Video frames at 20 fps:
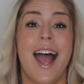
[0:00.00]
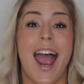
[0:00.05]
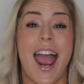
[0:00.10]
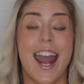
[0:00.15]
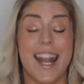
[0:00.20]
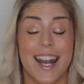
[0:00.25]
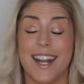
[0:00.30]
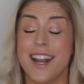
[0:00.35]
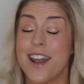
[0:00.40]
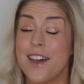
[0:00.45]

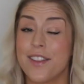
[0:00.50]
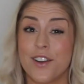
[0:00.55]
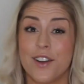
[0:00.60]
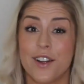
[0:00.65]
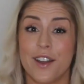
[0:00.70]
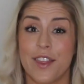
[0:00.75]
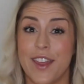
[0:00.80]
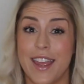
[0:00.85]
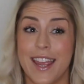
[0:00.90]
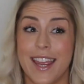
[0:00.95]
And
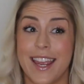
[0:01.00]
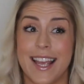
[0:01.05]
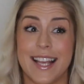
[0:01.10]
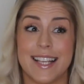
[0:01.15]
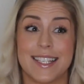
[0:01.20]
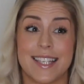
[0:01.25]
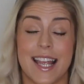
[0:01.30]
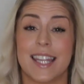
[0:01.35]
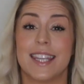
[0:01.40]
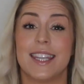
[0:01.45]
another thing
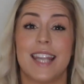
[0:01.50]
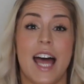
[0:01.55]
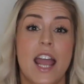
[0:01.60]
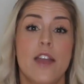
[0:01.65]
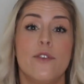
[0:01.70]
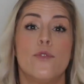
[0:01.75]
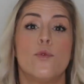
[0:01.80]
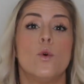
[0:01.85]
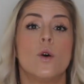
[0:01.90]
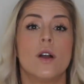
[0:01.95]
is that
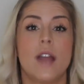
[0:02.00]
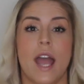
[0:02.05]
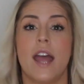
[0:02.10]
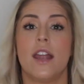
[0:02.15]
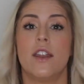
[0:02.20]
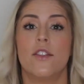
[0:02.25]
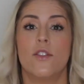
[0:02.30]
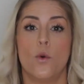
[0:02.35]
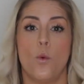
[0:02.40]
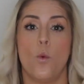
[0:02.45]
life will
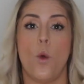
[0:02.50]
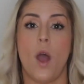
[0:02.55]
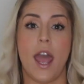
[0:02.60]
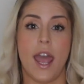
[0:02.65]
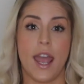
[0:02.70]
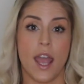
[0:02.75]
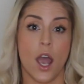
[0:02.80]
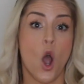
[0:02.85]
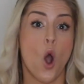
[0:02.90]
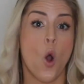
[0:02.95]
get in the
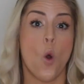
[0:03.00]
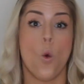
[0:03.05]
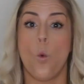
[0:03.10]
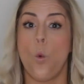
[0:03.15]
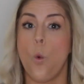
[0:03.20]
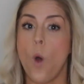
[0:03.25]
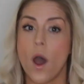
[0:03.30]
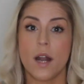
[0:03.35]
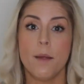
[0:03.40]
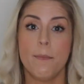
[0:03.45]
way.
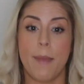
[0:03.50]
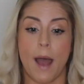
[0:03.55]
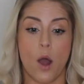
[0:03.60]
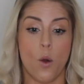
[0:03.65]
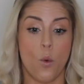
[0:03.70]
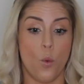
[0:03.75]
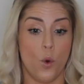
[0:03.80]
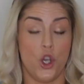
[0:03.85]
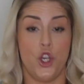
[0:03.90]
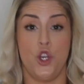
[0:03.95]
What
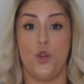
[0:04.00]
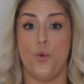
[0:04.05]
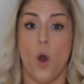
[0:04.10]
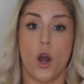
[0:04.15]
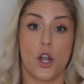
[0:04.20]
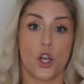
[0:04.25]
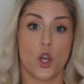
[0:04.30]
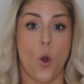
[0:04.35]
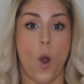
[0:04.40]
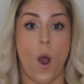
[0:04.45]
about when you
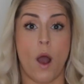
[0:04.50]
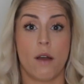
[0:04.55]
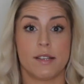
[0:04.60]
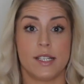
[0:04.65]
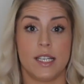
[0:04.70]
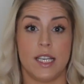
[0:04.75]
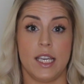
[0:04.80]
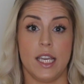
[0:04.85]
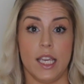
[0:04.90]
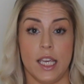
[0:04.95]
want to go out
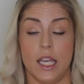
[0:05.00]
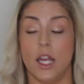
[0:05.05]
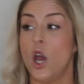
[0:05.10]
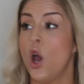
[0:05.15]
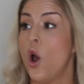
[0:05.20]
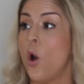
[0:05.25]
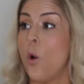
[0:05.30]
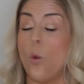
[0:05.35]
to eat?